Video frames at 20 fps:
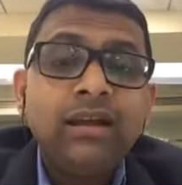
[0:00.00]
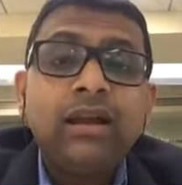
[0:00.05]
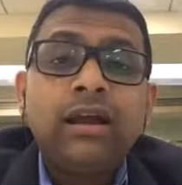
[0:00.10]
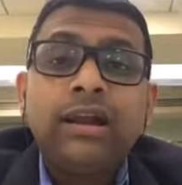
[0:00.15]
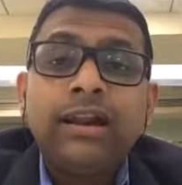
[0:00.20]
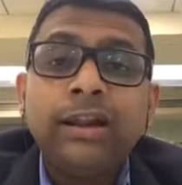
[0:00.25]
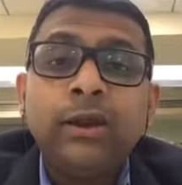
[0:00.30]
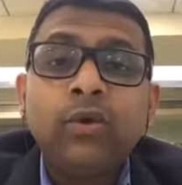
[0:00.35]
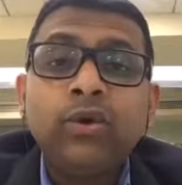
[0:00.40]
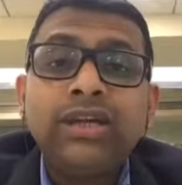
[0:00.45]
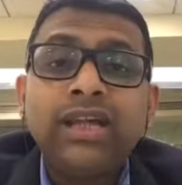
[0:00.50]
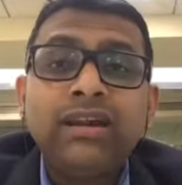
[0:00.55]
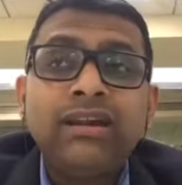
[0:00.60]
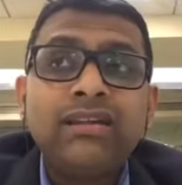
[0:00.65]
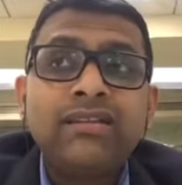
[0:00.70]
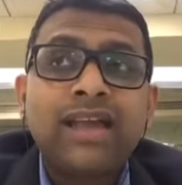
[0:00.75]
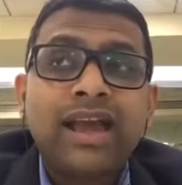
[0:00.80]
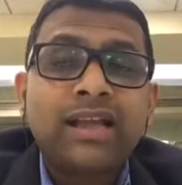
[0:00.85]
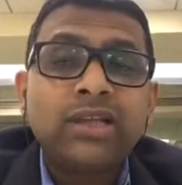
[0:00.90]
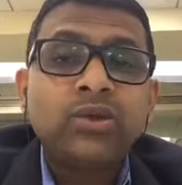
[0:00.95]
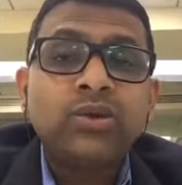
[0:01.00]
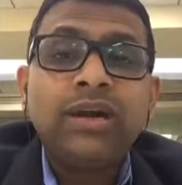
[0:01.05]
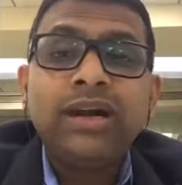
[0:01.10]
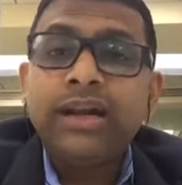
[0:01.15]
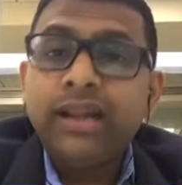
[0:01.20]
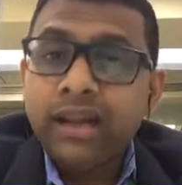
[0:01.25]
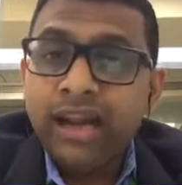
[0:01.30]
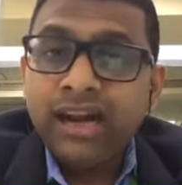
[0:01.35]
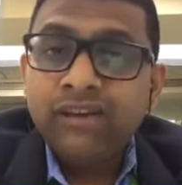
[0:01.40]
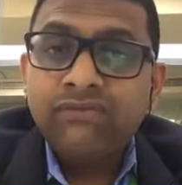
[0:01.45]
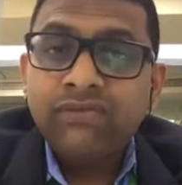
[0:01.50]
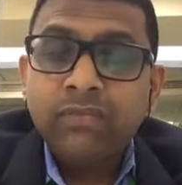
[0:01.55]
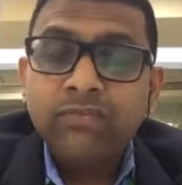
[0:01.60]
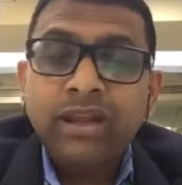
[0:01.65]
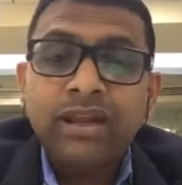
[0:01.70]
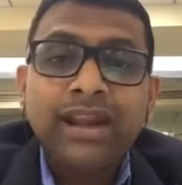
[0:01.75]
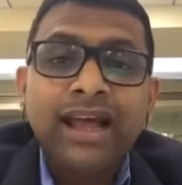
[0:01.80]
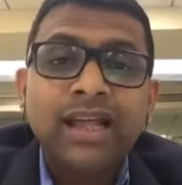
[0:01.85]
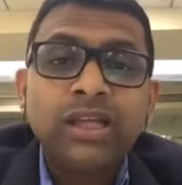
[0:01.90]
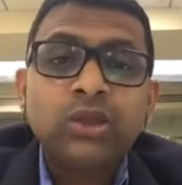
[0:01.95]
Lutein is actually derived from the
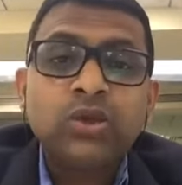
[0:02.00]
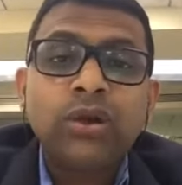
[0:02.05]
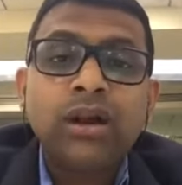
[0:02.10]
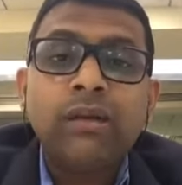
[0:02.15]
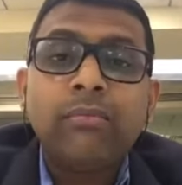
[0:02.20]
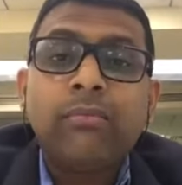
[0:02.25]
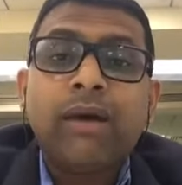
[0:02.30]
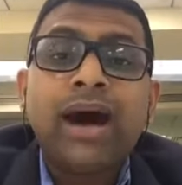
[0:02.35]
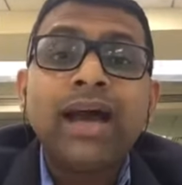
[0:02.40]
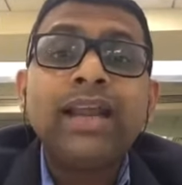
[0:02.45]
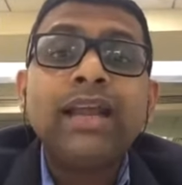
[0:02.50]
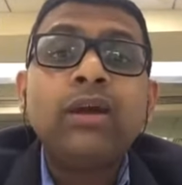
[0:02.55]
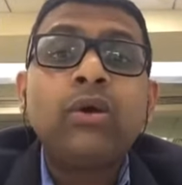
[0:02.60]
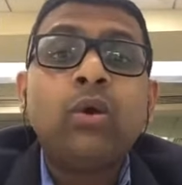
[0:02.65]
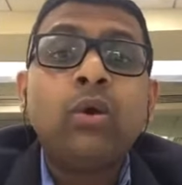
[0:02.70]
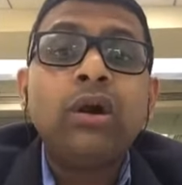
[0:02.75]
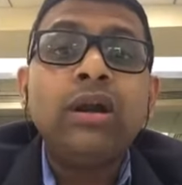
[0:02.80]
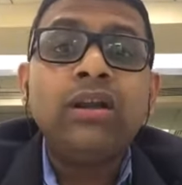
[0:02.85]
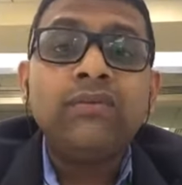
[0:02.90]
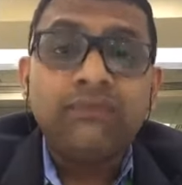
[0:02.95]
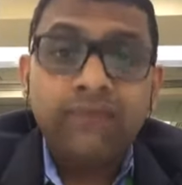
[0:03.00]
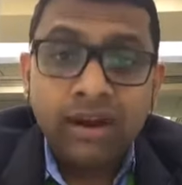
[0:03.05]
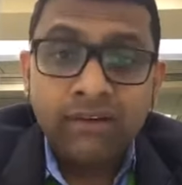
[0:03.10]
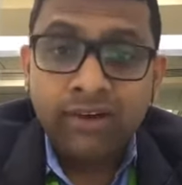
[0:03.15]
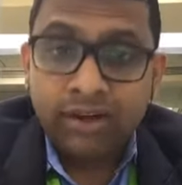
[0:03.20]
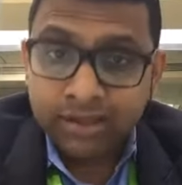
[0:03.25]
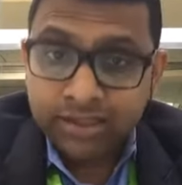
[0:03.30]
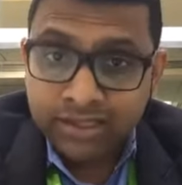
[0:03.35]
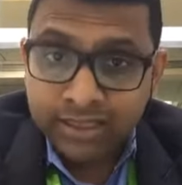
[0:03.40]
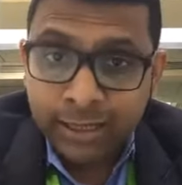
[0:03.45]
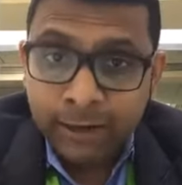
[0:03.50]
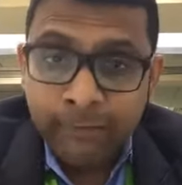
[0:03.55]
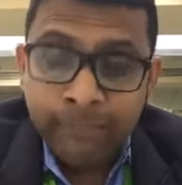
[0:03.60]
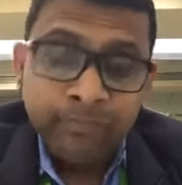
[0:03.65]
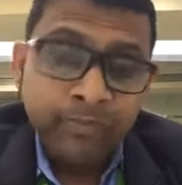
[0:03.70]
natural marigold flowers.